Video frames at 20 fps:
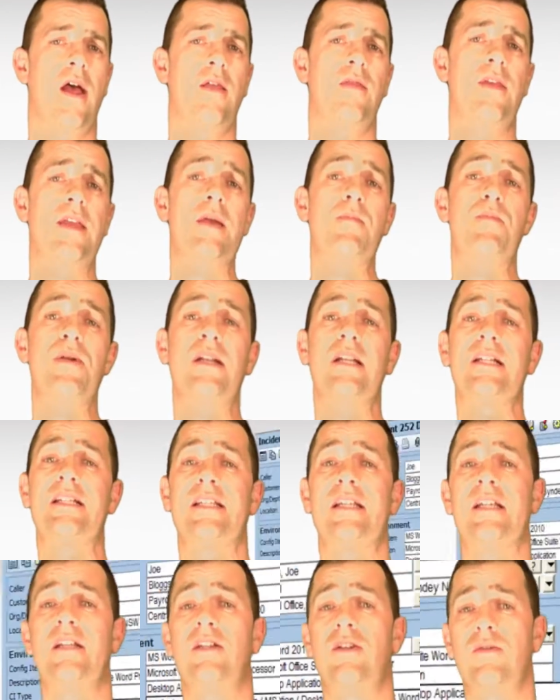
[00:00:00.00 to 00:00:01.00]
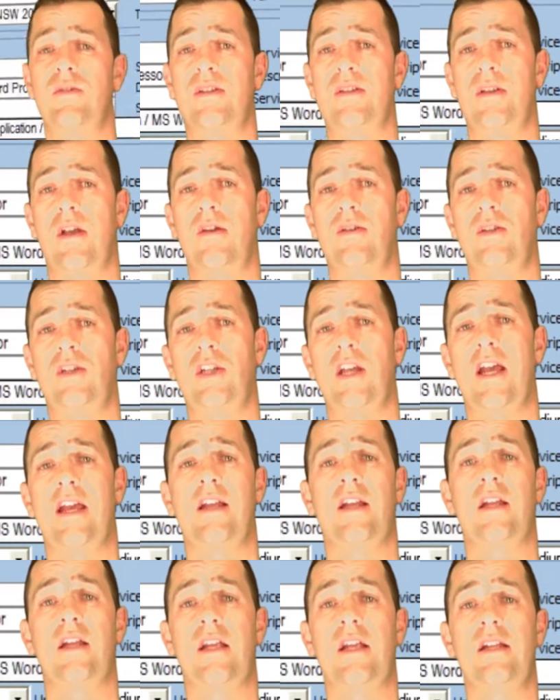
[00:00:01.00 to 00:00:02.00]
The ability to
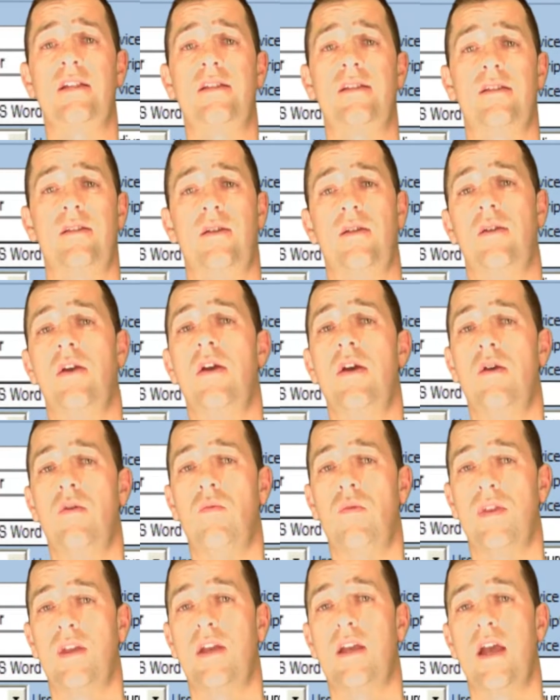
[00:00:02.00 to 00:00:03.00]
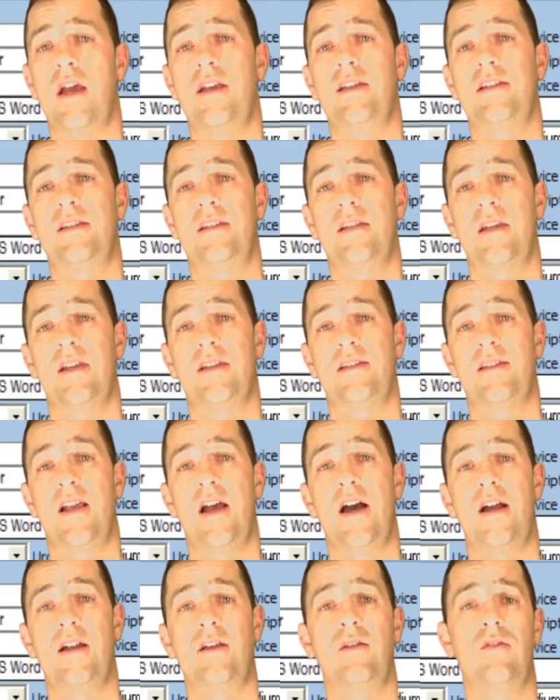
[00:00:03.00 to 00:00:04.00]
associate an incident with a KCS
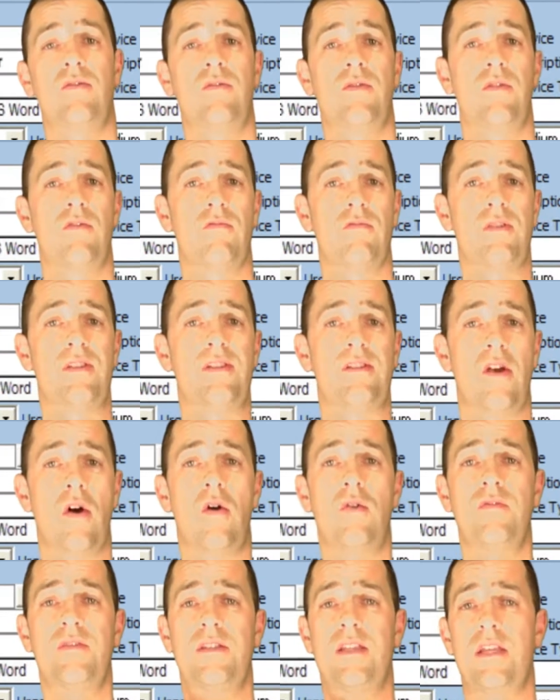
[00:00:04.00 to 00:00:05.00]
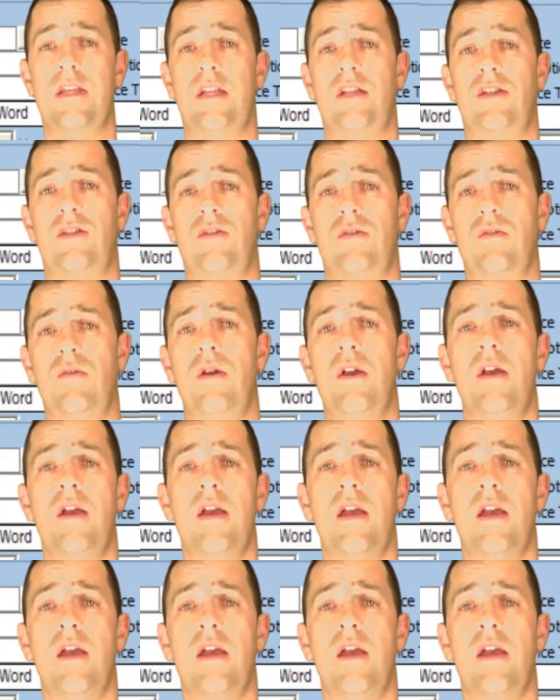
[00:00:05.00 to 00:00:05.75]
article that resolves the issue